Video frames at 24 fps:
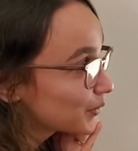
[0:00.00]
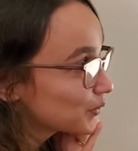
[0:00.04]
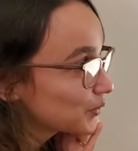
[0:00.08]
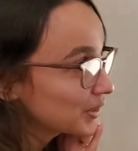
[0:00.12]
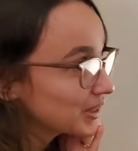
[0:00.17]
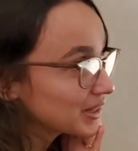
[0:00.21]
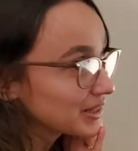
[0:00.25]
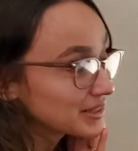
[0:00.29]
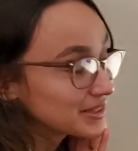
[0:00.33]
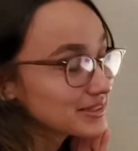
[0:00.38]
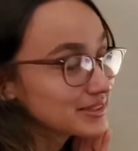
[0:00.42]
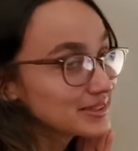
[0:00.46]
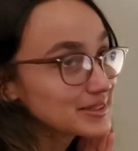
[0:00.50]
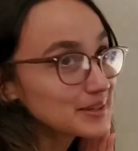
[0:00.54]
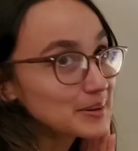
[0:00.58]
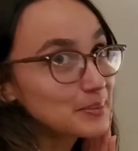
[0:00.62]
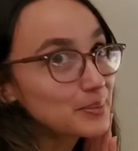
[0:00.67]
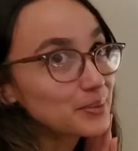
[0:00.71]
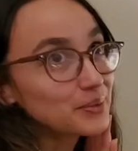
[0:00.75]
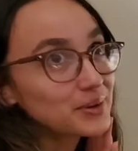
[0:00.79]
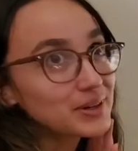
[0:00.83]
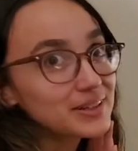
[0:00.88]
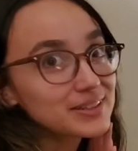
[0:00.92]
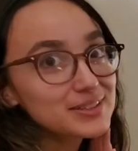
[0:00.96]
Can't
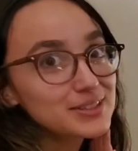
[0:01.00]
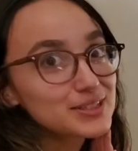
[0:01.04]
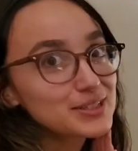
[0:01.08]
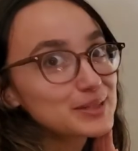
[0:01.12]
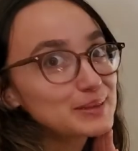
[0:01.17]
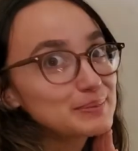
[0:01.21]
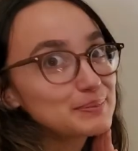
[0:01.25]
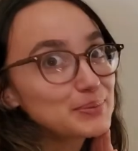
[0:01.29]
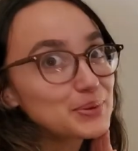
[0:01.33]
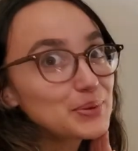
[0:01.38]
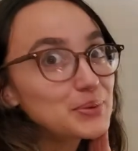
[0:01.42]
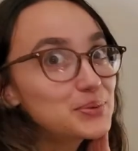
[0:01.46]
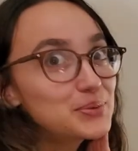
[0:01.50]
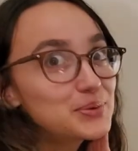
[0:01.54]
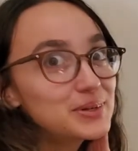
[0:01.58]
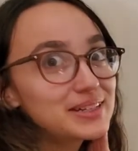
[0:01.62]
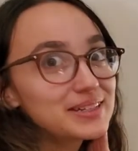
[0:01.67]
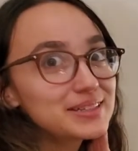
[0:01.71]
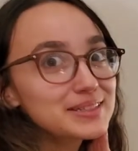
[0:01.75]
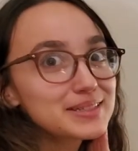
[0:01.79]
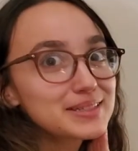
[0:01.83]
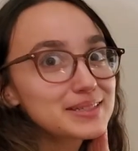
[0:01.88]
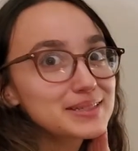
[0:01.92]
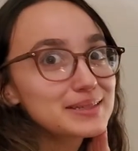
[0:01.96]
separate Spoon
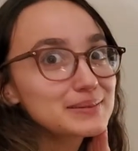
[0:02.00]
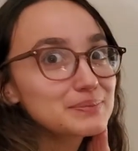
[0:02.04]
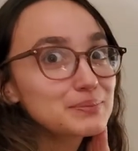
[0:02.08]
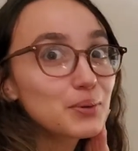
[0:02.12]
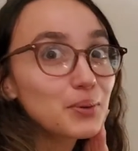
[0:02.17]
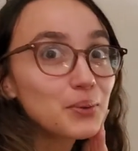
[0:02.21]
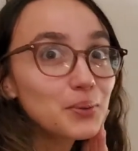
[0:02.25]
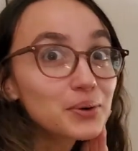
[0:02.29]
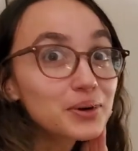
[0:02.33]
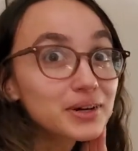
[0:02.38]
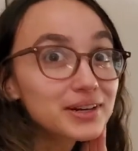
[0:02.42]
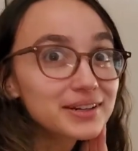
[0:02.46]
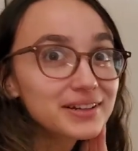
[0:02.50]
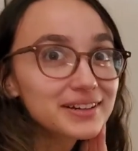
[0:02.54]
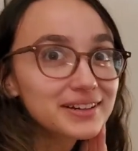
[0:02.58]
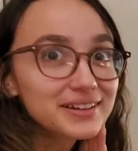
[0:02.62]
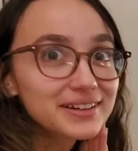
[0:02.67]
and Spork.